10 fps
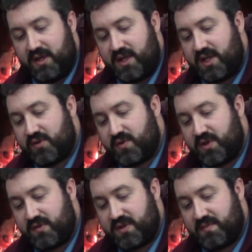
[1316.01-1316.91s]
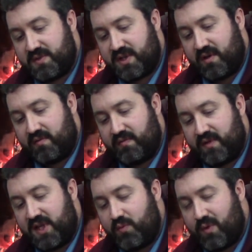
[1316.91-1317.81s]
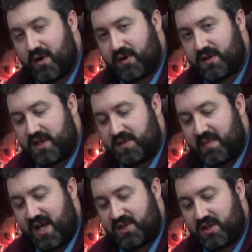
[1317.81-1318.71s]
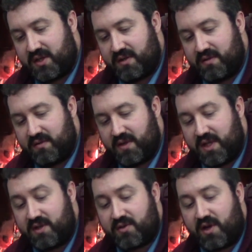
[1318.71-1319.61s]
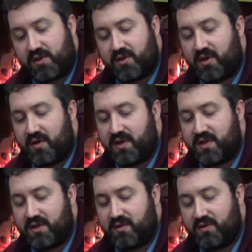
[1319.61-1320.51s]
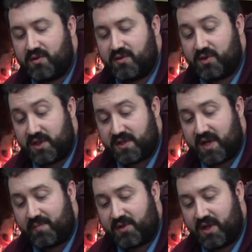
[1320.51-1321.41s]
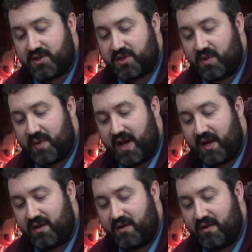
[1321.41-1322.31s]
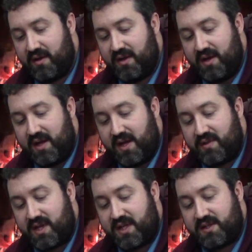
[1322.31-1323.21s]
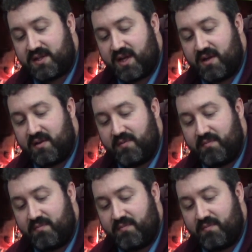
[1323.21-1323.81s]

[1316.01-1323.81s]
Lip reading: He introduced himself. He worked his magic. He talked to her until she stopped clutching the bag, and then he said,